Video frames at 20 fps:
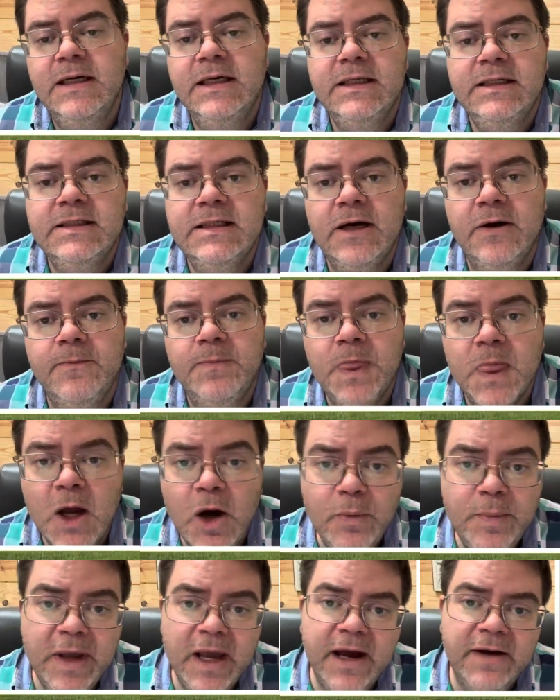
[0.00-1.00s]
So
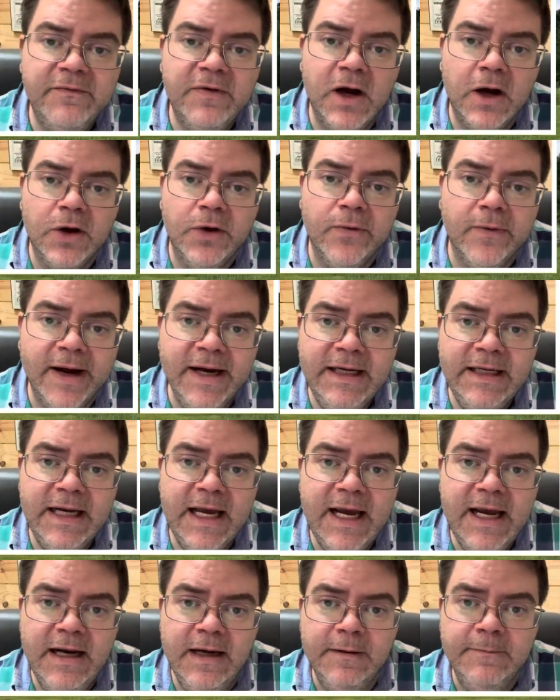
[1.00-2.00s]
hope you have a great
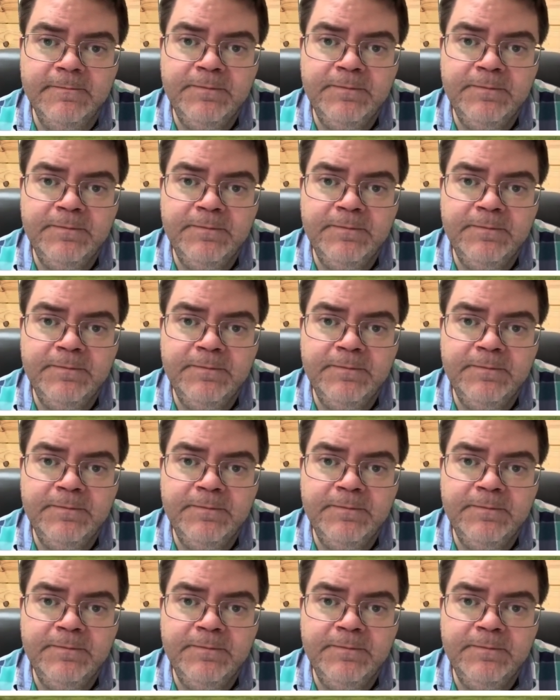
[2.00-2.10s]
day.